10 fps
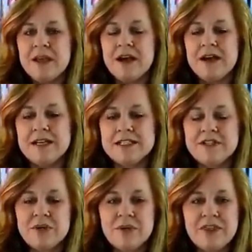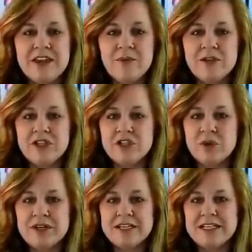Uh, so they were
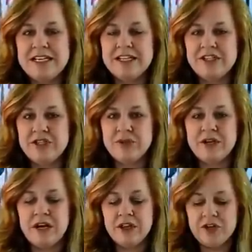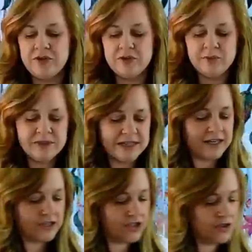sorted into color groups
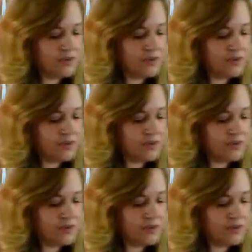and I'll show